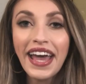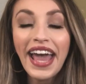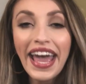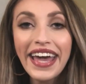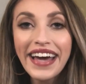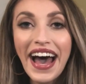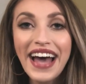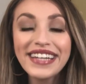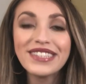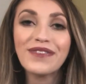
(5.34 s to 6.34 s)
Hey
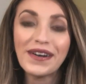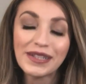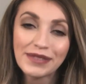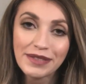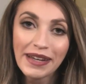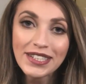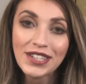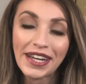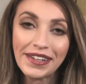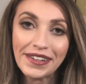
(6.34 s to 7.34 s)
guys, welcome to my
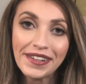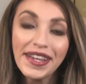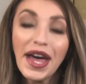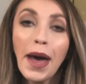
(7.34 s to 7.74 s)
channel.